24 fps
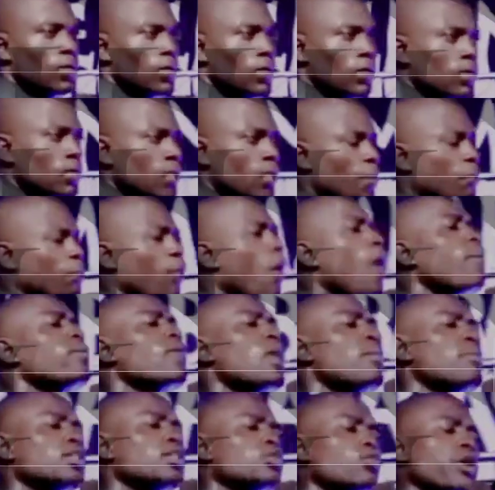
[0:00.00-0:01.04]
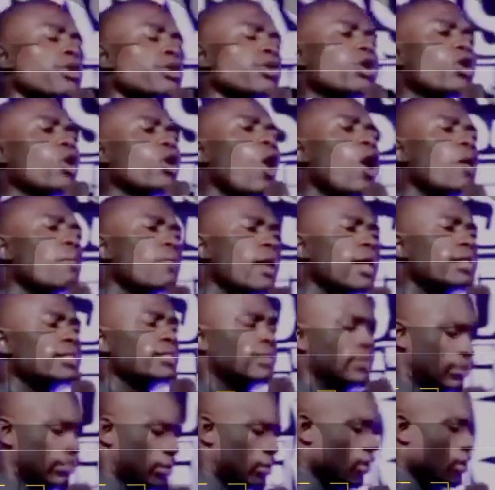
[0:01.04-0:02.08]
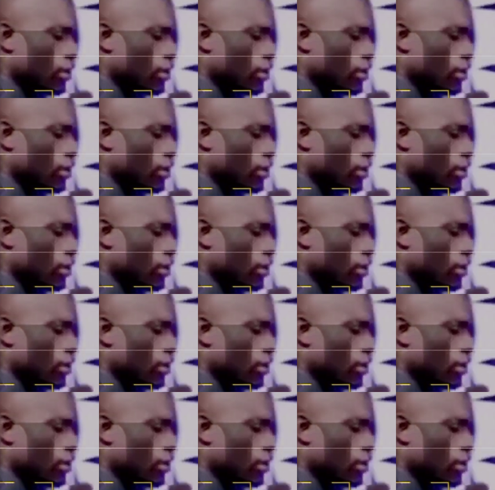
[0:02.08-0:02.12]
The problem is, when you come and